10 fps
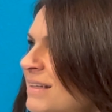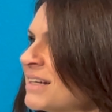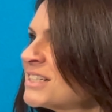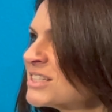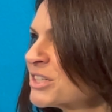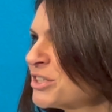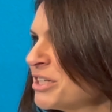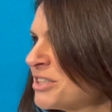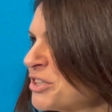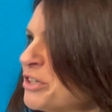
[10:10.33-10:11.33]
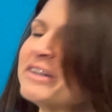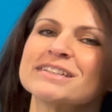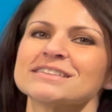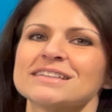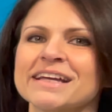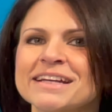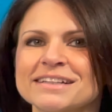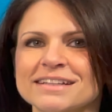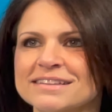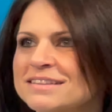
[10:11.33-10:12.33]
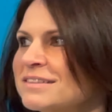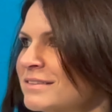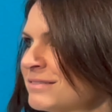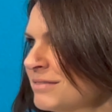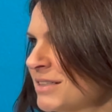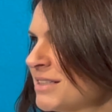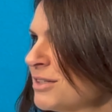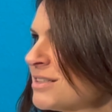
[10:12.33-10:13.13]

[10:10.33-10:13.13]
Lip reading: Yeah, it's a curious thing that the sales